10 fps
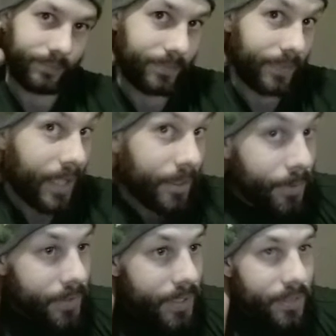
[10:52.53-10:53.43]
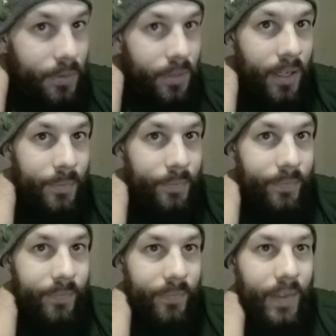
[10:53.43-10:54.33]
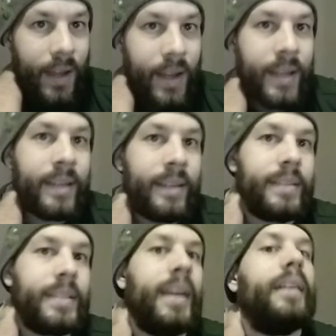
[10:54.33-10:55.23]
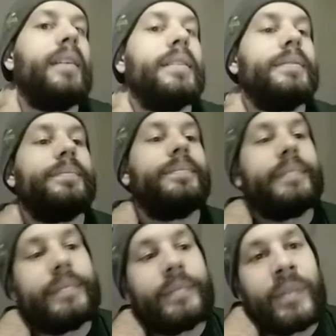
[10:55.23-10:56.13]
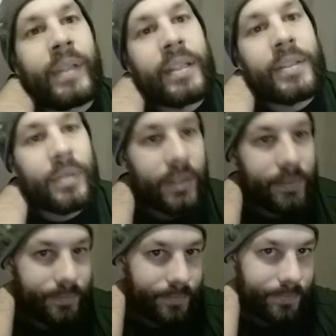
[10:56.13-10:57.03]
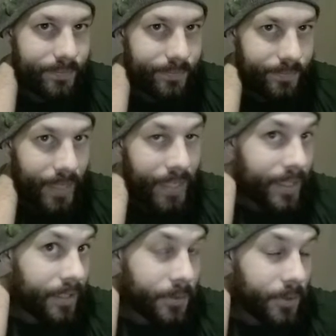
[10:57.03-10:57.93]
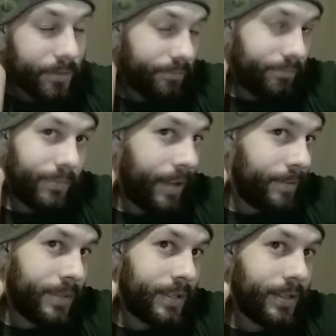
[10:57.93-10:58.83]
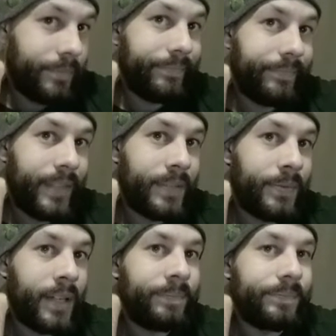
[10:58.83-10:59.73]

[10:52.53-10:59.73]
He moves his rook up. I take with his rook. I take his rook. I'm just like, it's fine.